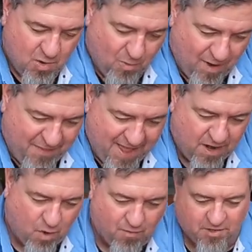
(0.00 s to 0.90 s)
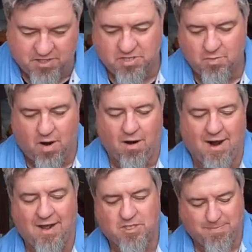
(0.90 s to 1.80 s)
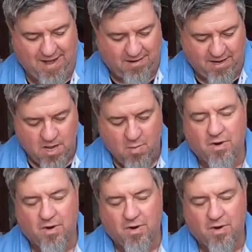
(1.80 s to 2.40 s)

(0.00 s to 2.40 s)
run that over to our house battery.